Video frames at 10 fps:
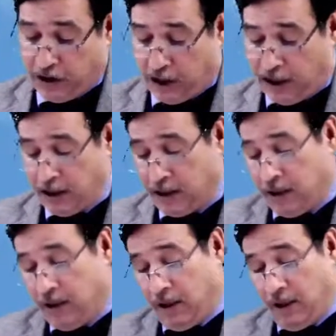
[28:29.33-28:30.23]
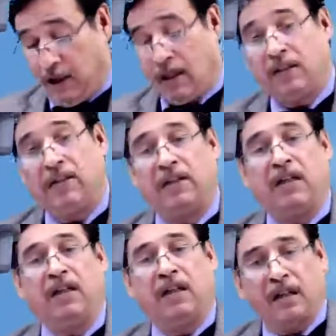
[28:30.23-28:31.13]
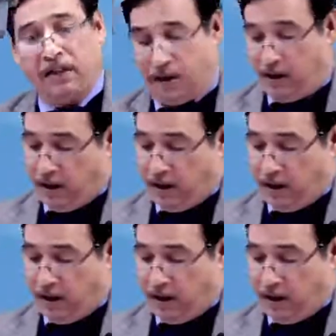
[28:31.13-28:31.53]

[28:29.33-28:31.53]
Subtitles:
are other than current.